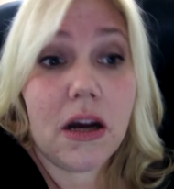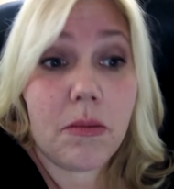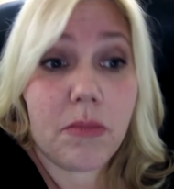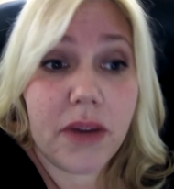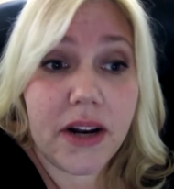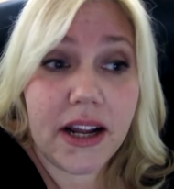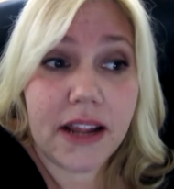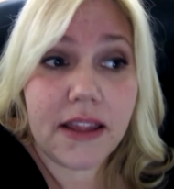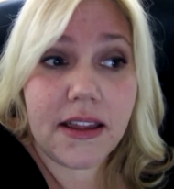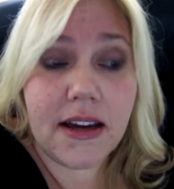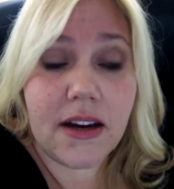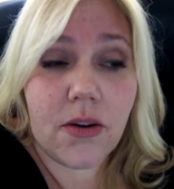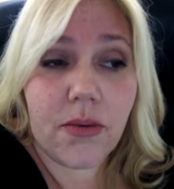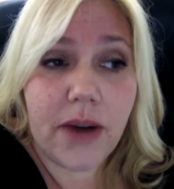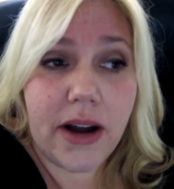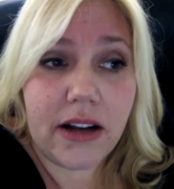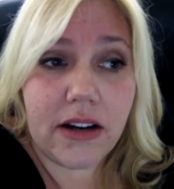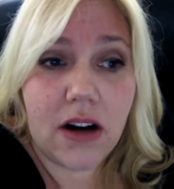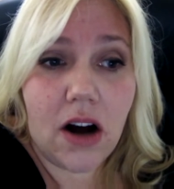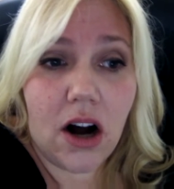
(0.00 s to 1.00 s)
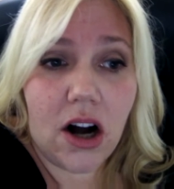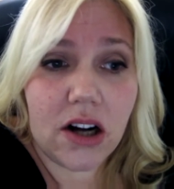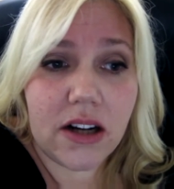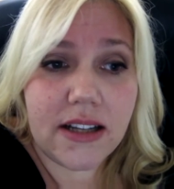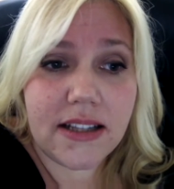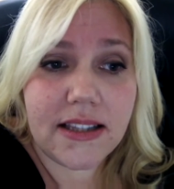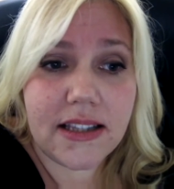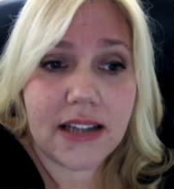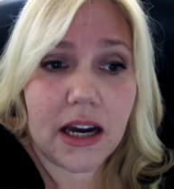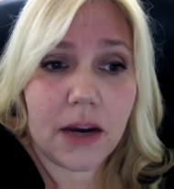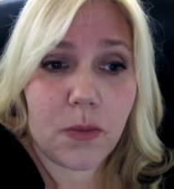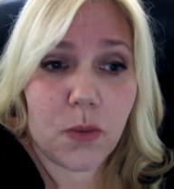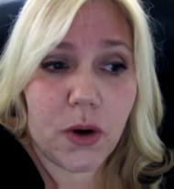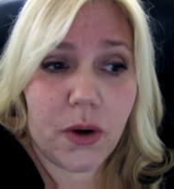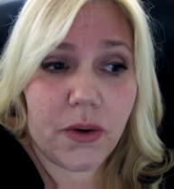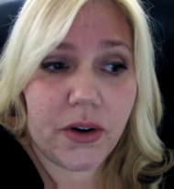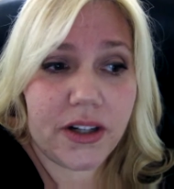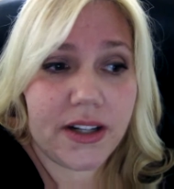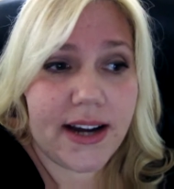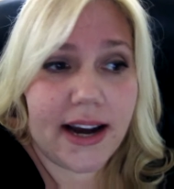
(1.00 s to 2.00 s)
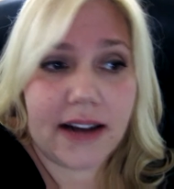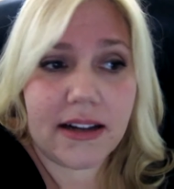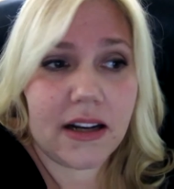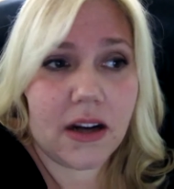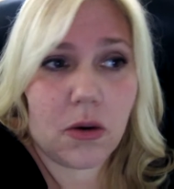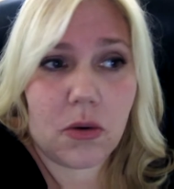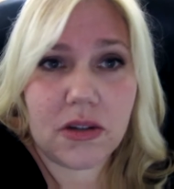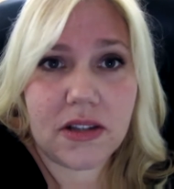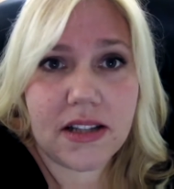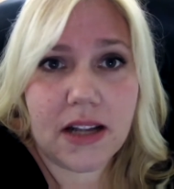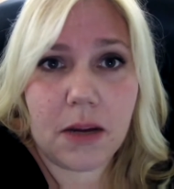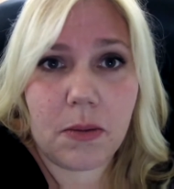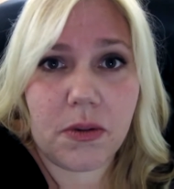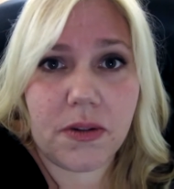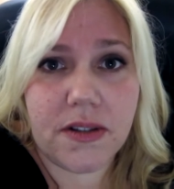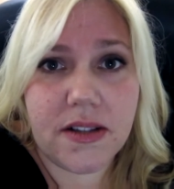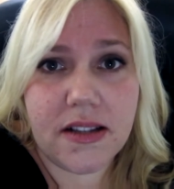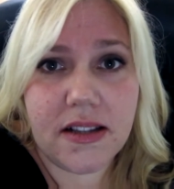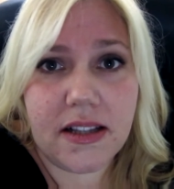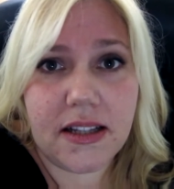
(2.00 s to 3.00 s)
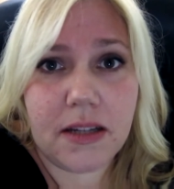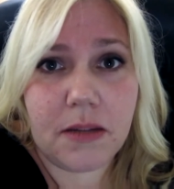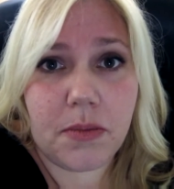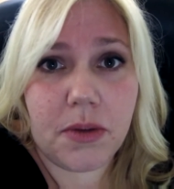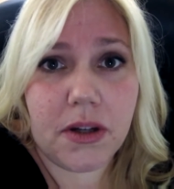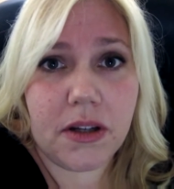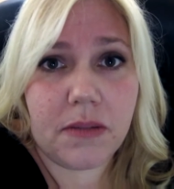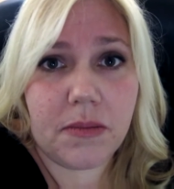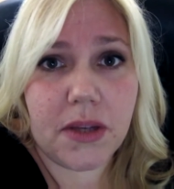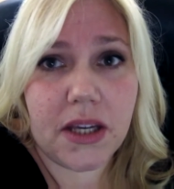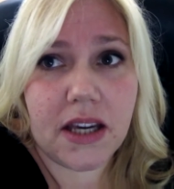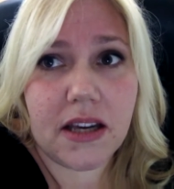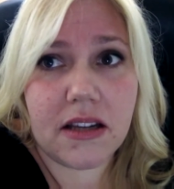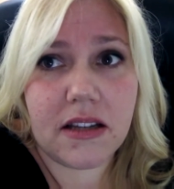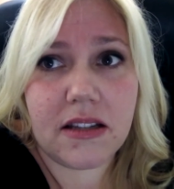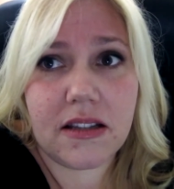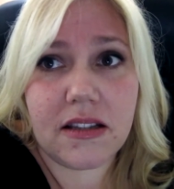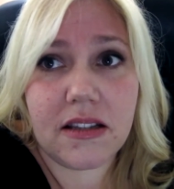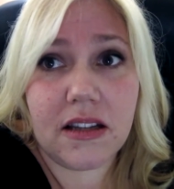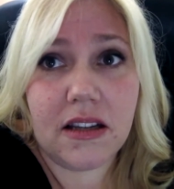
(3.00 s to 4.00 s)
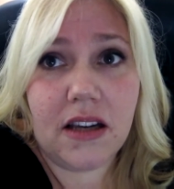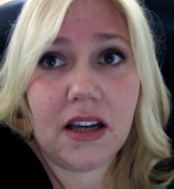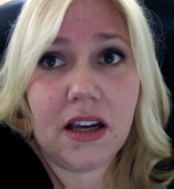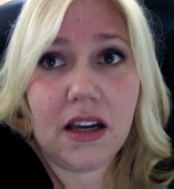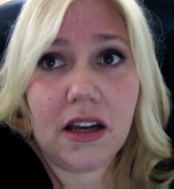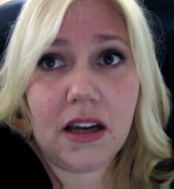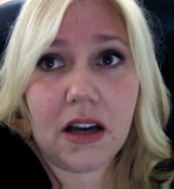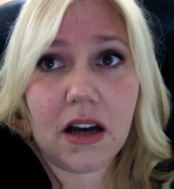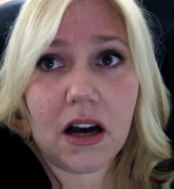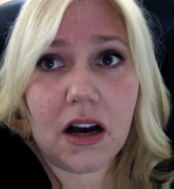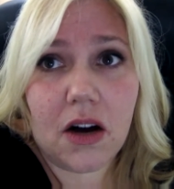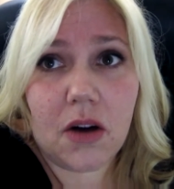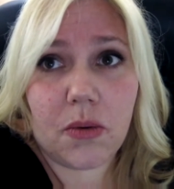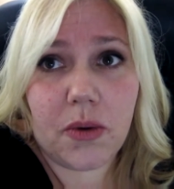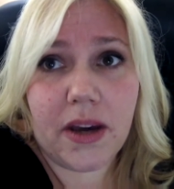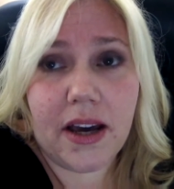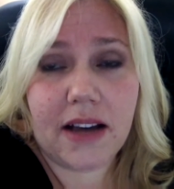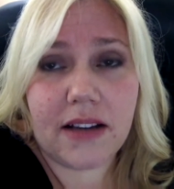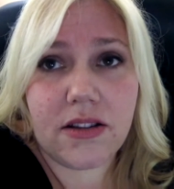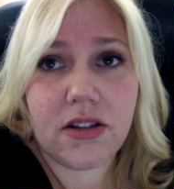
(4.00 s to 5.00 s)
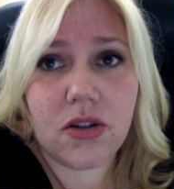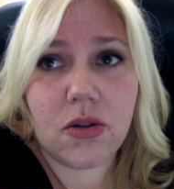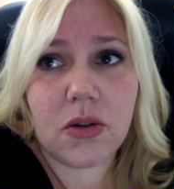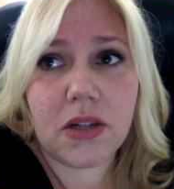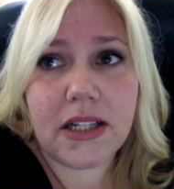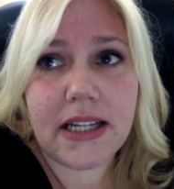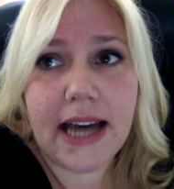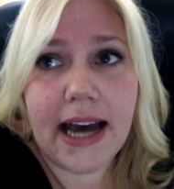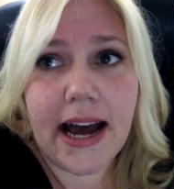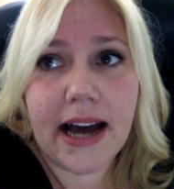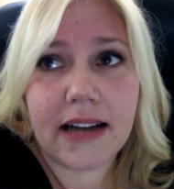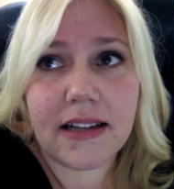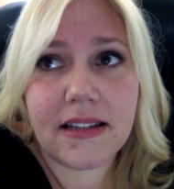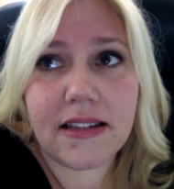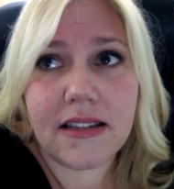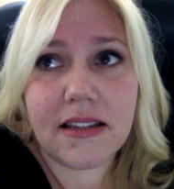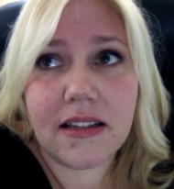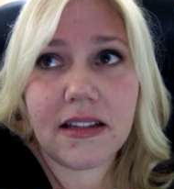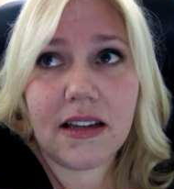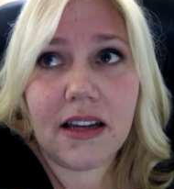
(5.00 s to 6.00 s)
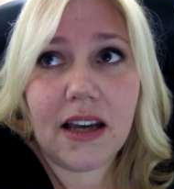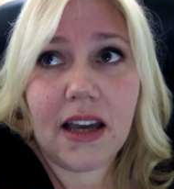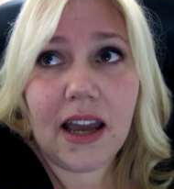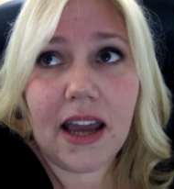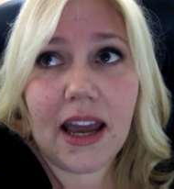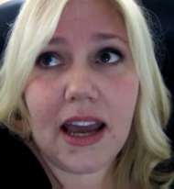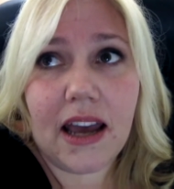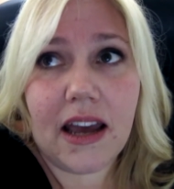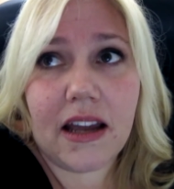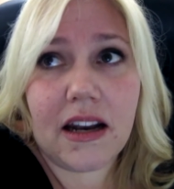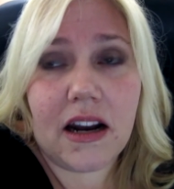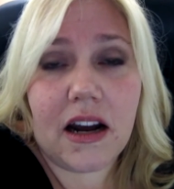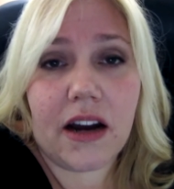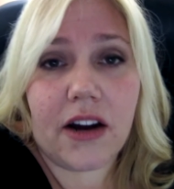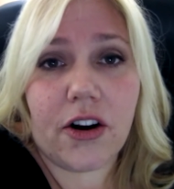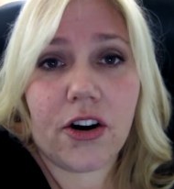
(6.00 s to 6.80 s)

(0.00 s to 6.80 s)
But I think around August time we were attacked and I wasn't able to sleep because uh, we had two attacks and I